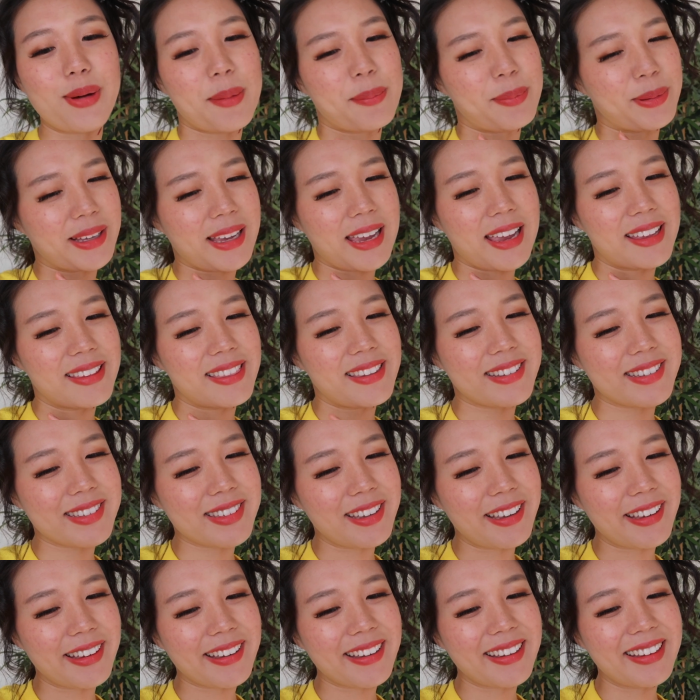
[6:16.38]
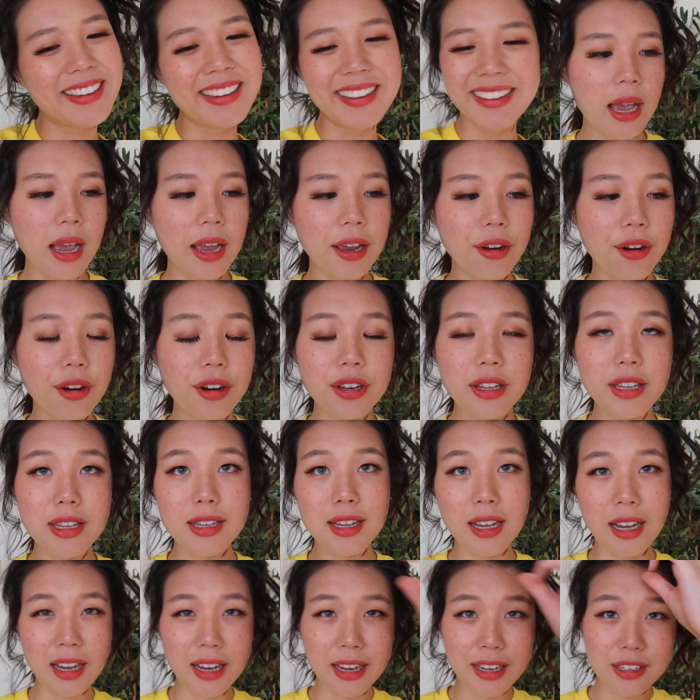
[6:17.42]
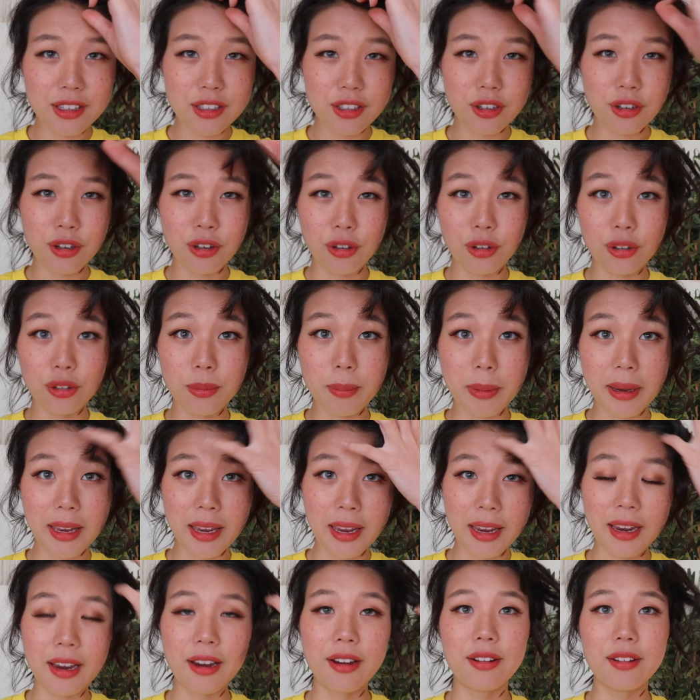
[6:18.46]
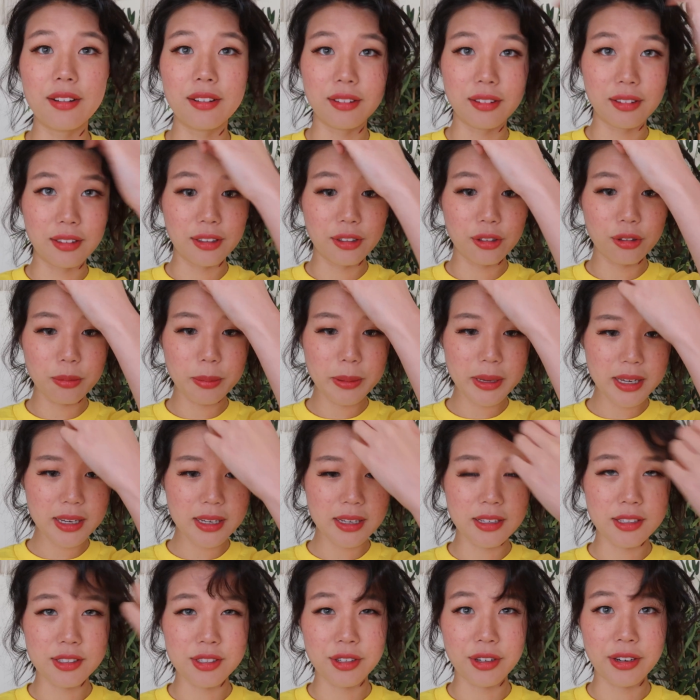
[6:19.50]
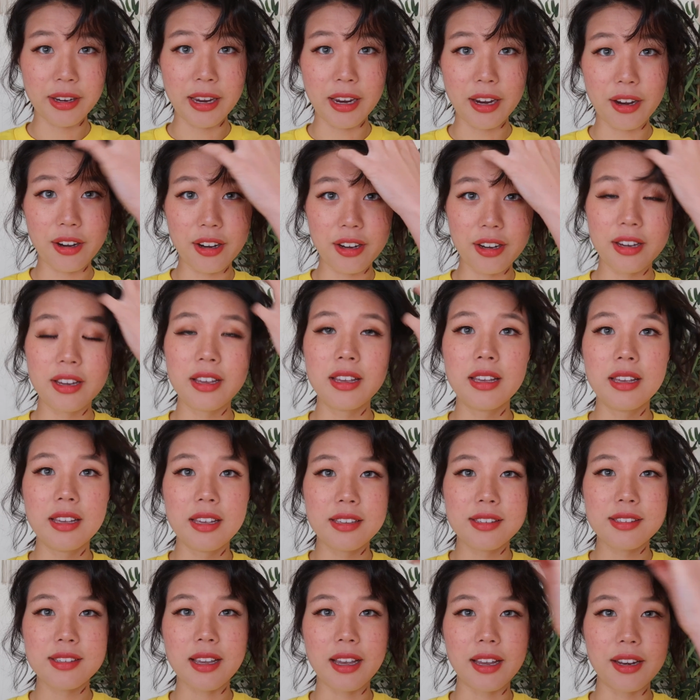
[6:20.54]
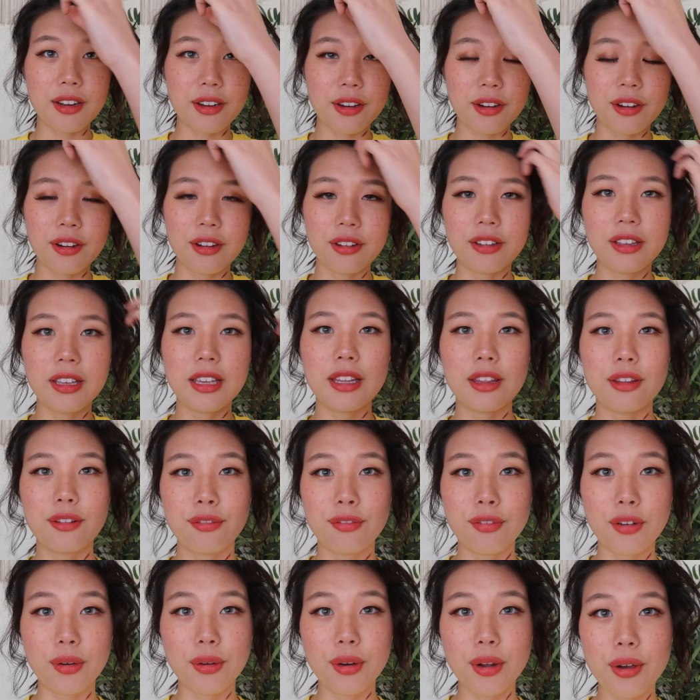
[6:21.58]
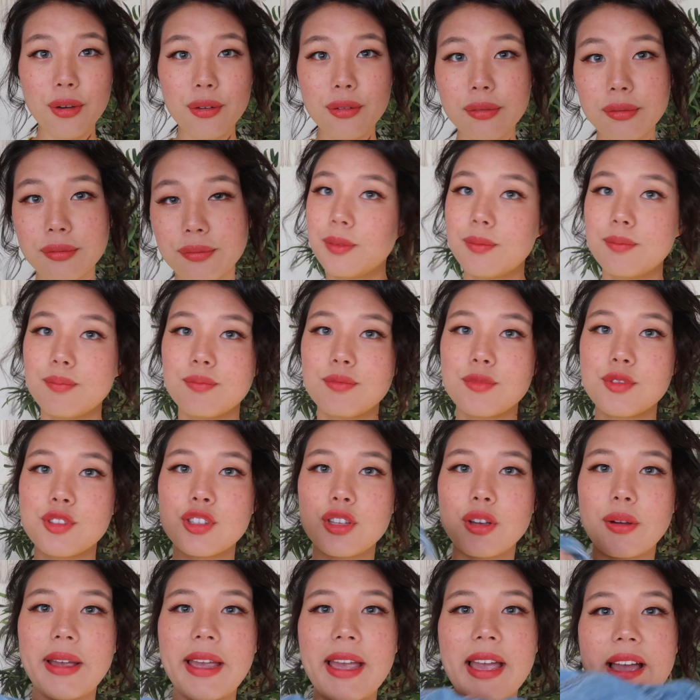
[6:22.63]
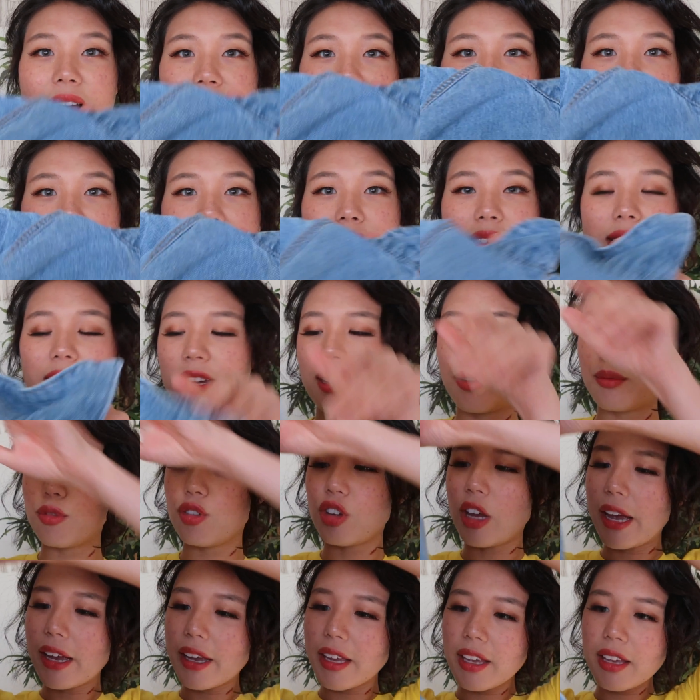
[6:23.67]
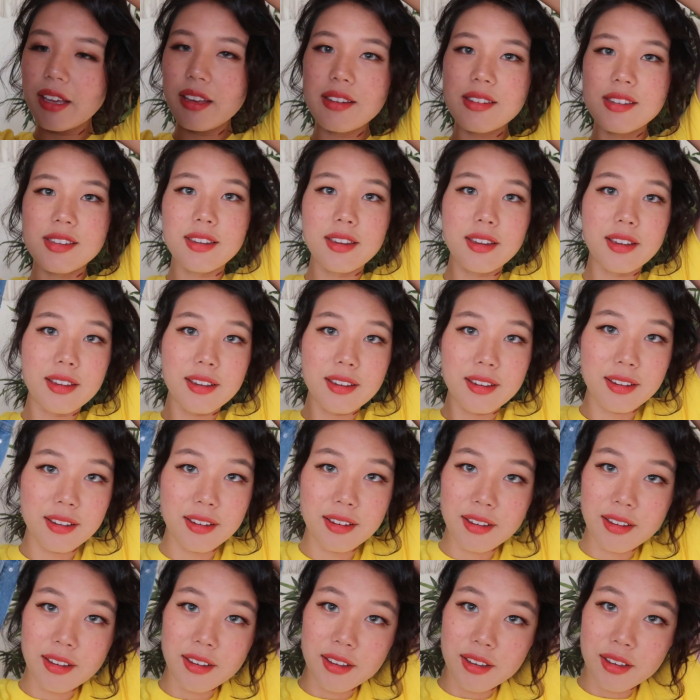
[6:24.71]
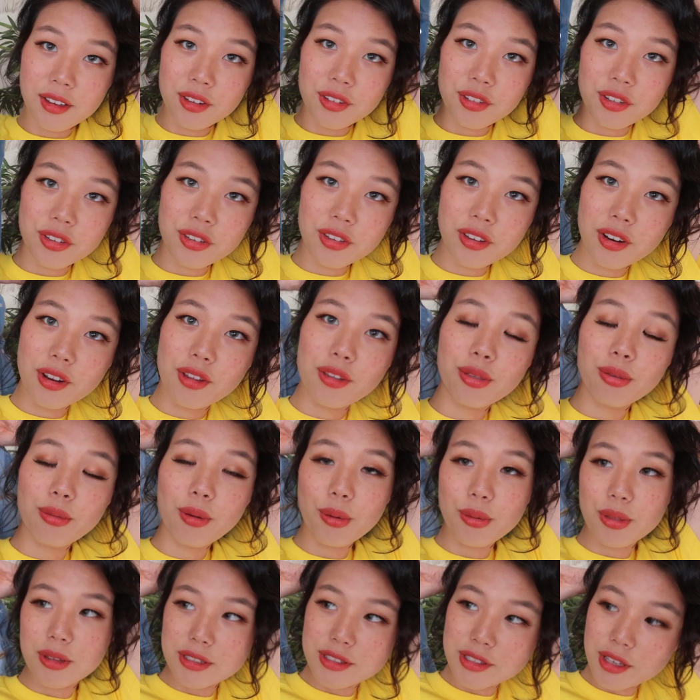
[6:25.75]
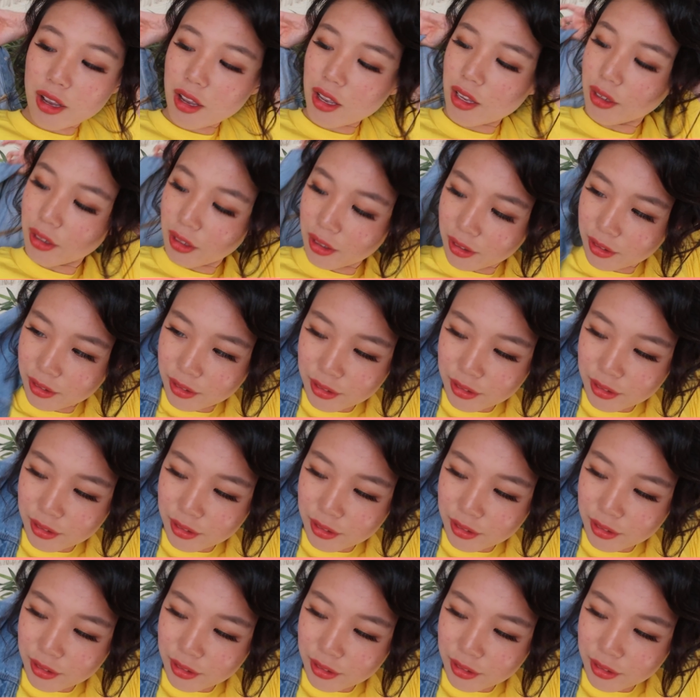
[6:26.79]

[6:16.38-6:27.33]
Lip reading: replicate this look. I already kind of curled my hair a little bit because her hair is kind of curly in the photo. So I have this denim jacket. I'm just gonna throw this on.